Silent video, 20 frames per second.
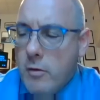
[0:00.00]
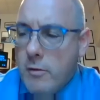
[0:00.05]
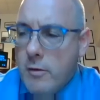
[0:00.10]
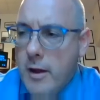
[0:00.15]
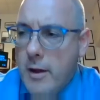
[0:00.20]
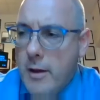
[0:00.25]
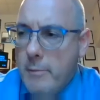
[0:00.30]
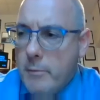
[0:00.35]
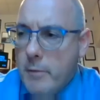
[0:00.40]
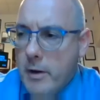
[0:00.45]

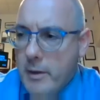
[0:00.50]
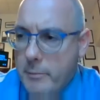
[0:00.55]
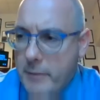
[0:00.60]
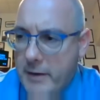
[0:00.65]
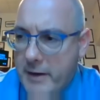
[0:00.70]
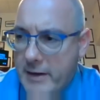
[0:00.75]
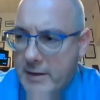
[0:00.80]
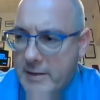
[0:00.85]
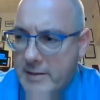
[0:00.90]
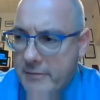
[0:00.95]
a
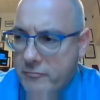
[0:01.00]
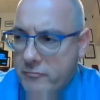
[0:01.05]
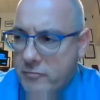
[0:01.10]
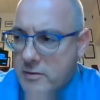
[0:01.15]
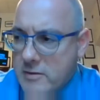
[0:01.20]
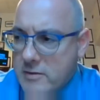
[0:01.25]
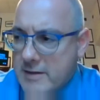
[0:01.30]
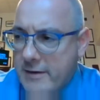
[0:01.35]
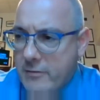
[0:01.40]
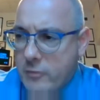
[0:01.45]
completely
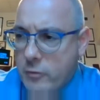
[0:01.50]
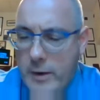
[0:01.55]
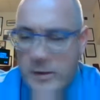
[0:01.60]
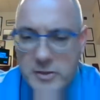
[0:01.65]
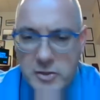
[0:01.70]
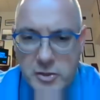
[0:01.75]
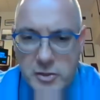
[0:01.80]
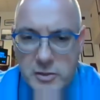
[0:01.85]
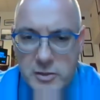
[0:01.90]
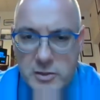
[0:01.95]
different set of
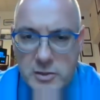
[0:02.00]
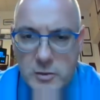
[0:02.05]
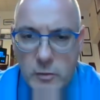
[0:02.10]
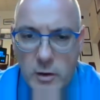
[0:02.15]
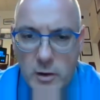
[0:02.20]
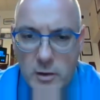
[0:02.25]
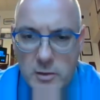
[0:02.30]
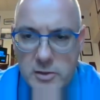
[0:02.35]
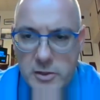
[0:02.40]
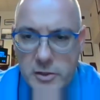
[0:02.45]
questions to
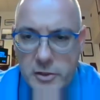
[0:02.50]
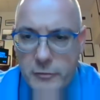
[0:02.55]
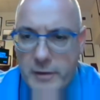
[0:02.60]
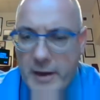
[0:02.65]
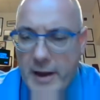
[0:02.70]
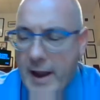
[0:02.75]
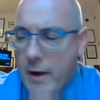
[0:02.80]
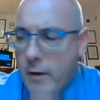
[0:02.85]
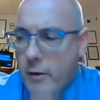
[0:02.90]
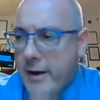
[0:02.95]
ask you
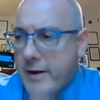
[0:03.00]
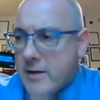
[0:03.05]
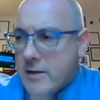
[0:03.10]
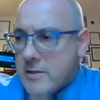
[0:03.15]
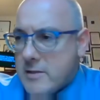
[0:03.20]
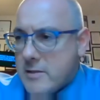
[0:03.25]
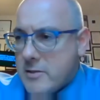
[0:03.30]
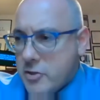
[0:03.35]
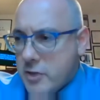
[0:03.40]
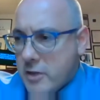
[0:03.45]
now, and
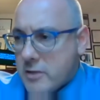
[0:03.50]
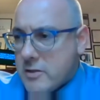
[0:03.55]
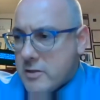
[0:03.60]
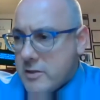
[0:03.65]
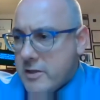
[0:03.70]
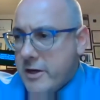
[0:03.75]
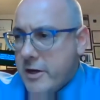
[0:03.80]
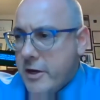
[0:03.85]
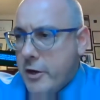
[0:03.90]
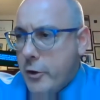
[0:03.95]
it's
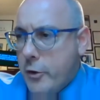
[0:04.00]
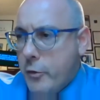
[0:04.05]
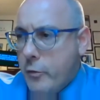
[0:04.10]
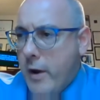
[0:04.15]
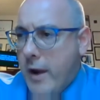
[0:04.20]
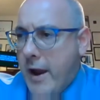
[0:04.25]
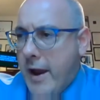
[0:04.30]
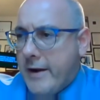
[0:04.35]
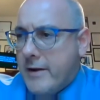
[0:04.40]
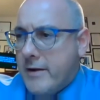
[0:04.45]
just to
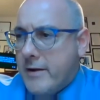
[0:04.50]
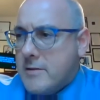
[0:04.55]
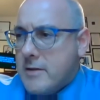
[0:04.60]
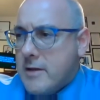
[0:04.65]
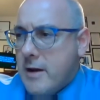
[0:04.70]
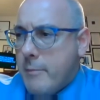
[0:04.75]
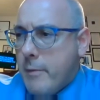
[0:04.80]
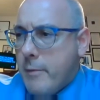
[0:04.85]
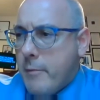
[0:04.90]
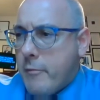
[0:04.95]
you. And
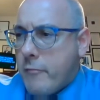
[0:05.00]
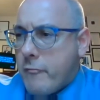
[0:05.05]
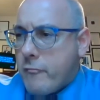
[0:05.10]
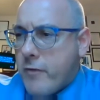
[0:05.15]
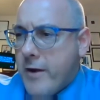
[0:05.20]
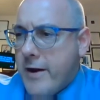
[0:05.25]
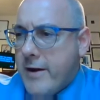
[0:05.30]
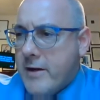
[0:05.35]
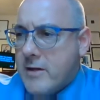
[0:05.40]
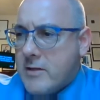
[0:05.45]
I'm
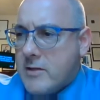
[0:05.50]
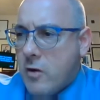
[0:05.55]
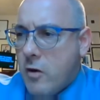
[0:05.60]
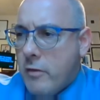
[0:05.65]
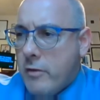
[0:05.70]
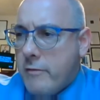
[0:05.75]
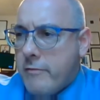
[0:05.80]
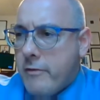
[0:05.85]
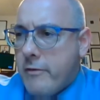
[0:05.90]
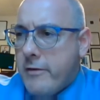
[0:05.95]
afraid it's
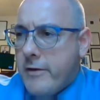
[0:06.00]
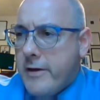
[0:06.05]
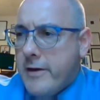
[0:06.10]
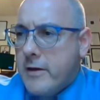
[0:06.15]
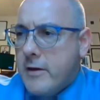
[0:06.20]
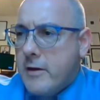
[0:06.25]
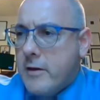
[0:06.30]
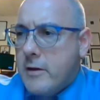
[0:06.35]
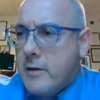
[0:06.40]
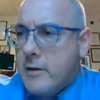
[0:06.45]
on the very
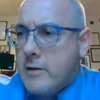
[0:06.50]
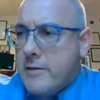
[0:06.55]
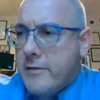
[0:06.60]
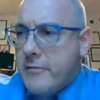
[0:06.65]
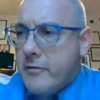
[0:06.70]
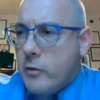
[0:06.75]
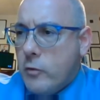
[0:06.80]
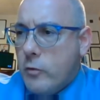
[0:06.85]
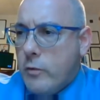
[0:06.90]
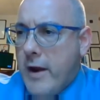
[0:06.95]

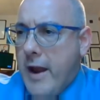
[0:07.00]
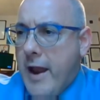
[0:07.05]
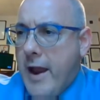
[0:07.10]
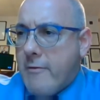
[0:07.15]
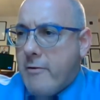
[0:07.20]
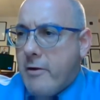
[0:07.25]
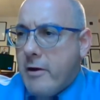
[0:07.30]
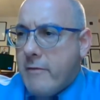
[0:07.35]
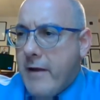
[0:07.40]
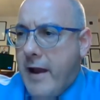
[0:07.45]
difficult
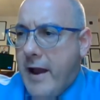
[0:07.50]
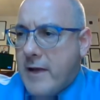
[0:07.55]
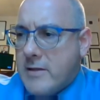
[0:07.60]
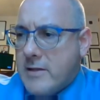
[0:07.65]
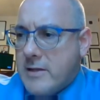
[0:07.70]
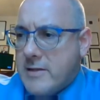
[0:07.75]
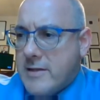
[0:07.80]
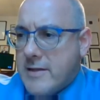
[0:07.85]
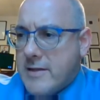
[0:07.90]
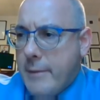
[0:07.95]
area of
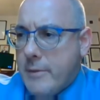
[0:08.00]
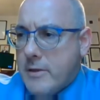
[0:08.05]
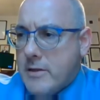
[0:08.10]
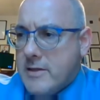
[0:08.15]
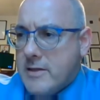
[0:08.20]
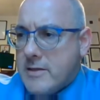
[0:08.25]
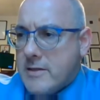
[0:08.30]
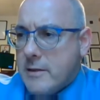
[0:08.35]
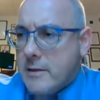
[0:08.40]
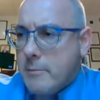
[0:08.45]

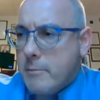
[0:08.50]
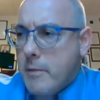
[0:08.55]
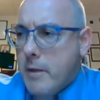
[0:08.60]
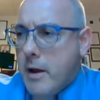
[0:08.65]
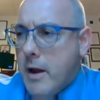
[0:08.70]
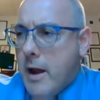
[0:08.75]
anti-Semitism.